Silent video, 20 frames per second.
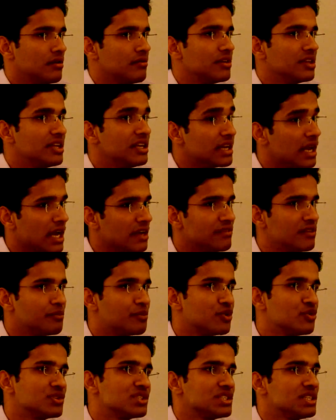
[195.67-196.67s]
with the naive
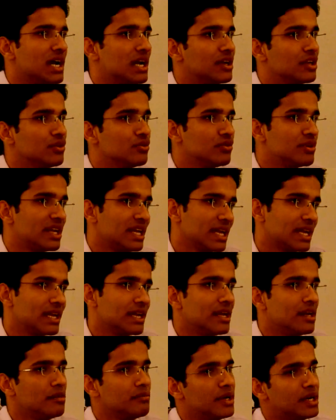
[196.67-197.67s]
approach that you take
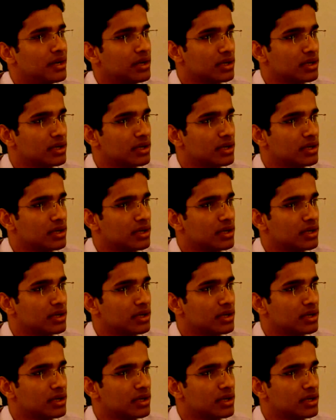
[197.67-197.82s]
an element